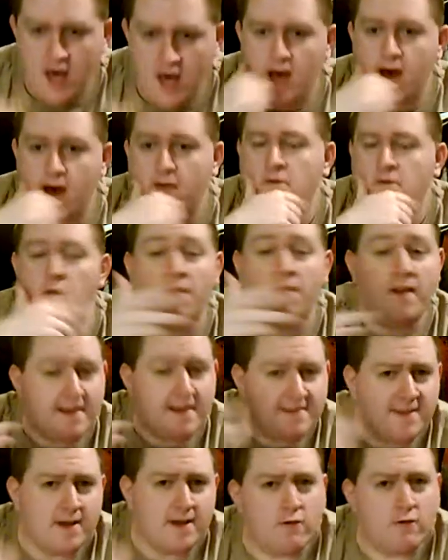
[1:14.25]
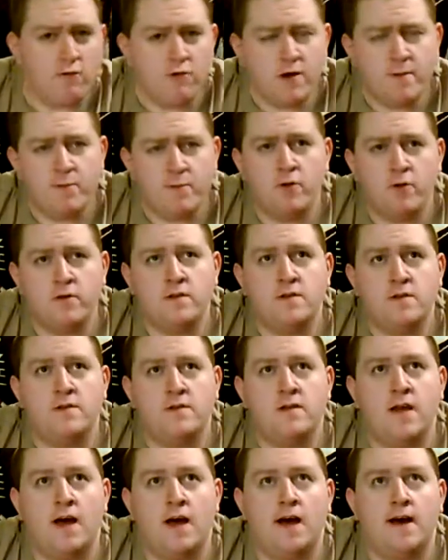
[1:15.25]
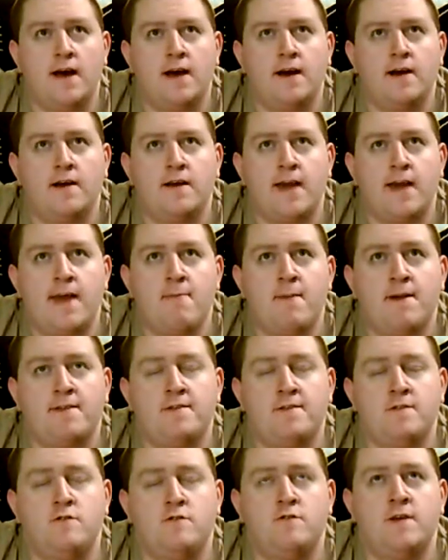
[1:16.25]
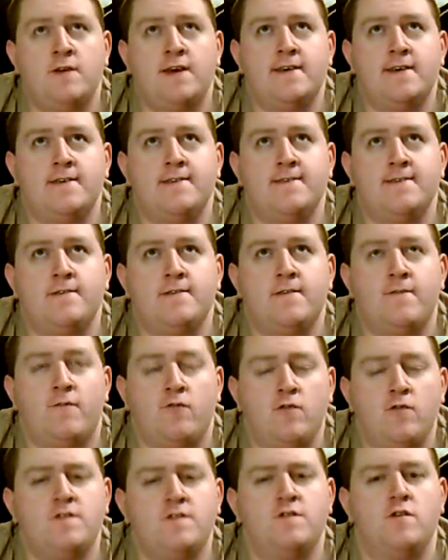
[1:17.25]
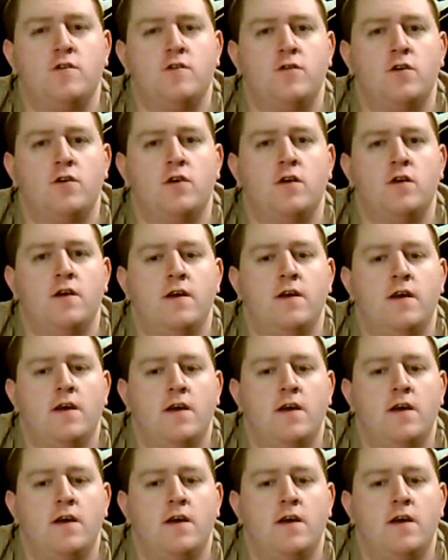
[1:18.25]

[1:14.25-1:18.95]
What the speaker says: Well, like I said, Corey Burton came back to do his voiceover.